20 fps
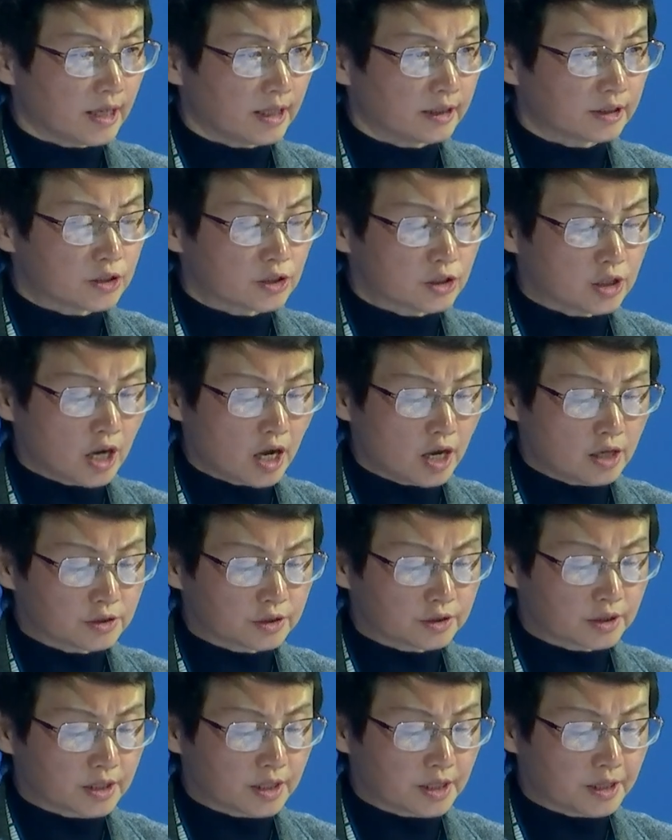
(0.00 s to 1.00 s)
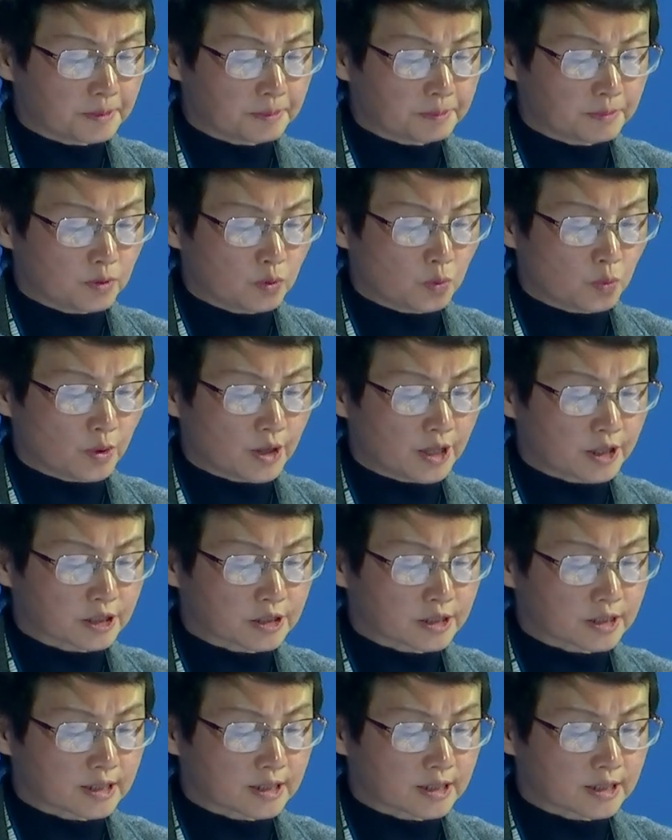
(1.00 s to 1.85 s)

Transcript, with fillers: and charged him with